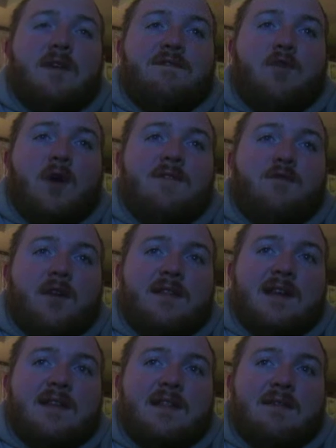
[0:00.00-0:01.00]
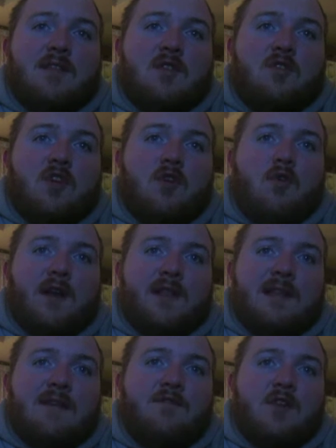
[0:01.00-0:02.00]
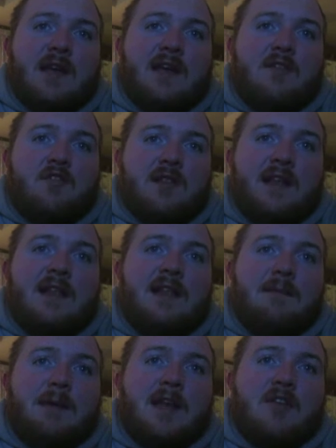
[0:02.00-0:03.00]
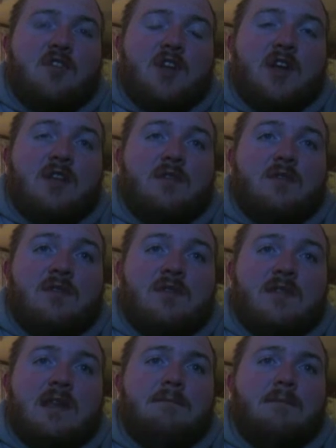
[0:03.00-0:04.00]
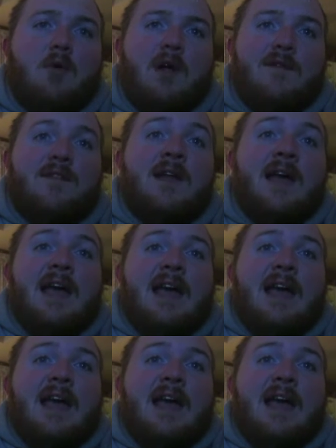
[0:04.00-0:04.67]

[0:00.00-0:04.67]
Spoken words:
with 44 seconds left in the third quarter, Denver Nuggets are leading the Minnesota Timberwolves